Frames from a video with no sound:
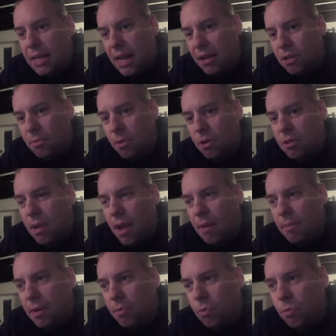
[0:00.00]
to the bottom.
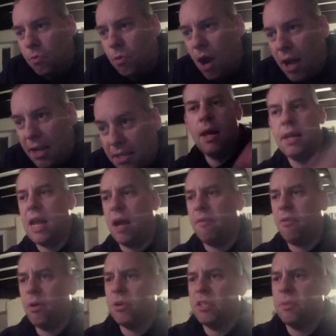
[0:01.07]
Emily will rise. Now,
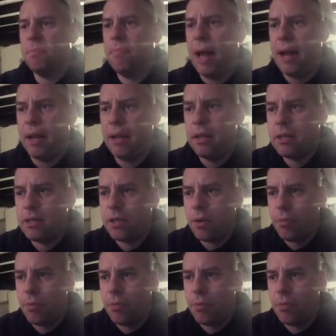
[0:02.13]
if I want to balance,